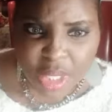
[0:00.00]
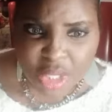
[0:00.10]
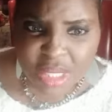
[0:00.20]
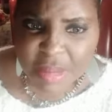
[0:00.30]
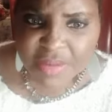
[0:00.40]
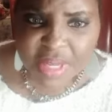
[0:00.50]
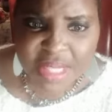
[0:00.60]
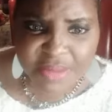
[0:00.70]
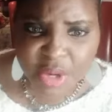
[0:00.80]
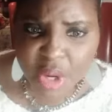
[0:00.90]
Some of us
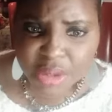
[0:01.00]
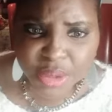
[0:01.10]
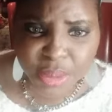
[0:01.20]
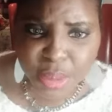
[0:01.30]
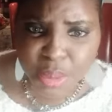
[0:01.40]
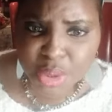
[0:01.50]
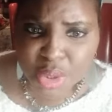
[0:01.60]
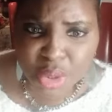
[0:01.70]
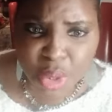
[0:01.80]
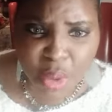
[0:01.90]
have gone through
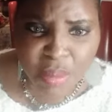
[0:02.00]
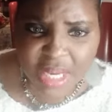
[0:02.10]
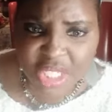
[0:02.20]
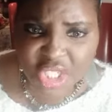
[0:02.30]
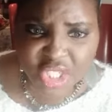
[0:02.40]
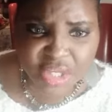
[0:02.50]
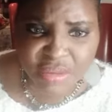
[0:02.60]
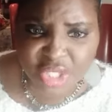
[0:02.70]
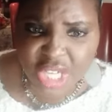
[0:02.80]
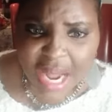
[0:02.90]
so many
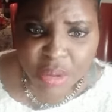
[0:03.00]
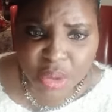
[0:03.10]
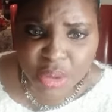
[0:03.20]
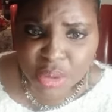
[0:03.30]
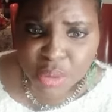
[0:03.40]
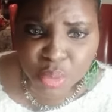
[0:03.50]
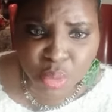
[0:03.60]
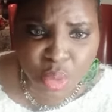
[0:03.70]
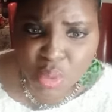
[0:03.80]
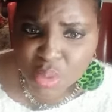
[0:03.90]
childhood
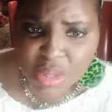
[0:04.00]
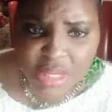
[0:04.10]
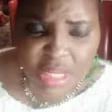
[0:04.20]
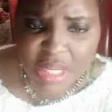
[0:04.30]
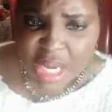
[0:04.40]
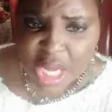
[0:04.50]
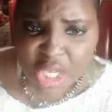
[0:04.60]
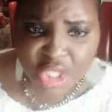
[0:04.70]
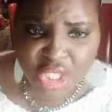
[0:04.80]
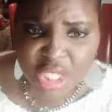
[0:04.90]
wounds and
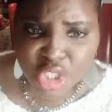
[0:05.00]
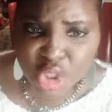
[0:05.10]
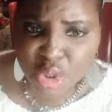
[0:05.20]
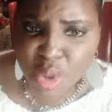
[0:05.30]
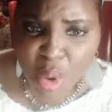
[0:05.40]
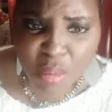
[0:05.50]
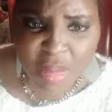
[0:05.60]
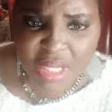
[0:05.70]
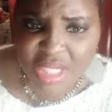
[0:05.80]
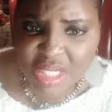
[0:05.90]
just so
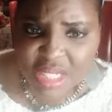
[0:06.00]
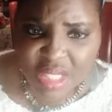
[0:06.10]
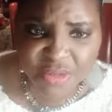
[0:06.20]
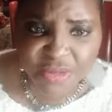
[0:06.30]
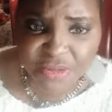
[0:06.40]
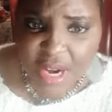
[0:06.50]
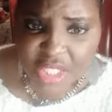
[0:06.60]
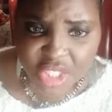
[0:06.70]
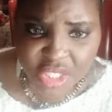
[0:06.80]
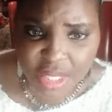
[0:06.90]
much
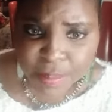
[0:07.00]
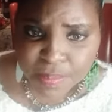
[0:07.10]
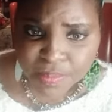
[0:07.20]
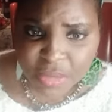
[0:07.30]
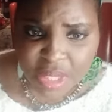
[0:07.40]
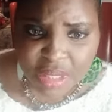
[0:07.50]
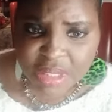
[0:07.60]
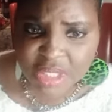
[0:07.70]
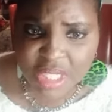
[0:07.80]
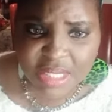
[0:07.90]
dysfunction,
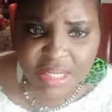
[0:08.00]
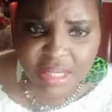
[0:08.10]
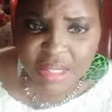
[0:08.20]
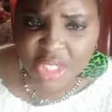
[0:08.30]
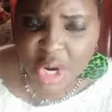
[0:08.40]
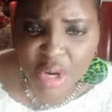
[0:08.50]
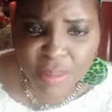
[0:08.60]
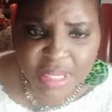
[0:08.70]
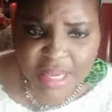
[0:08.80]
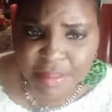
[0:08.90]
just
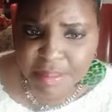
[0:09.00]
turbulent